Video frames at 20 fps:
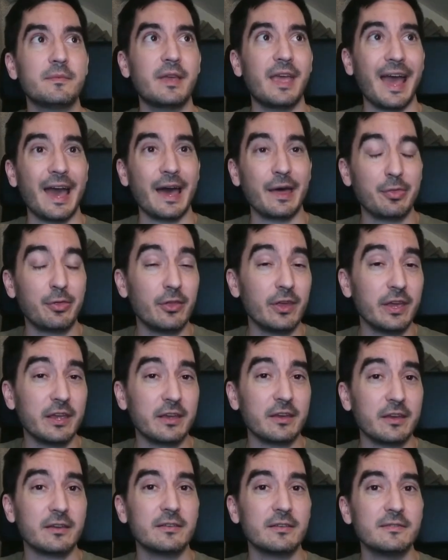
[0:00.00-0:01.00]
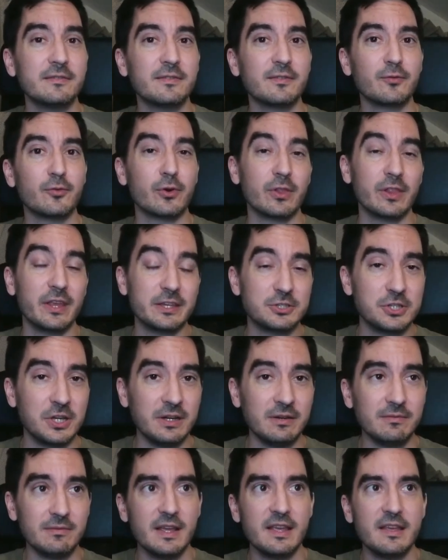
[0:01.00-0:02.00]
Catholic
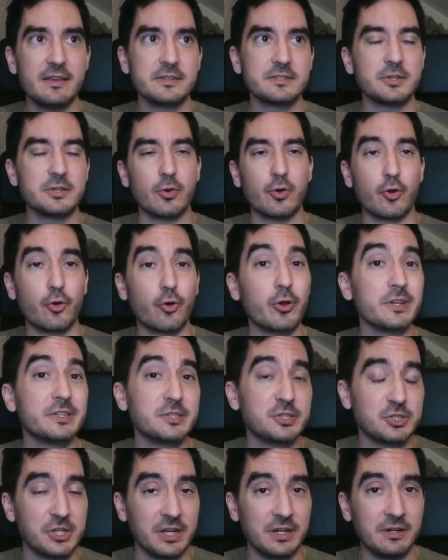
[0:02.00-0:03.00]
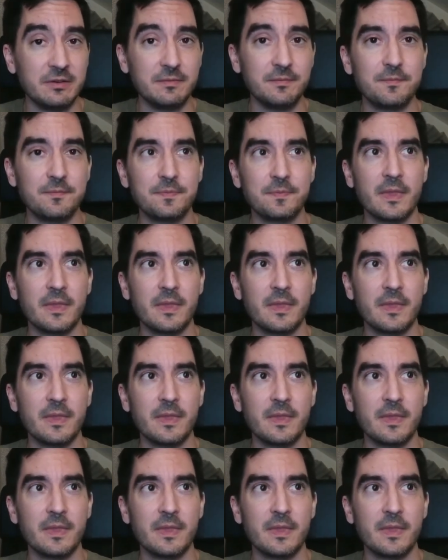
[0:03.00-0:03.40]
religion. So Christian.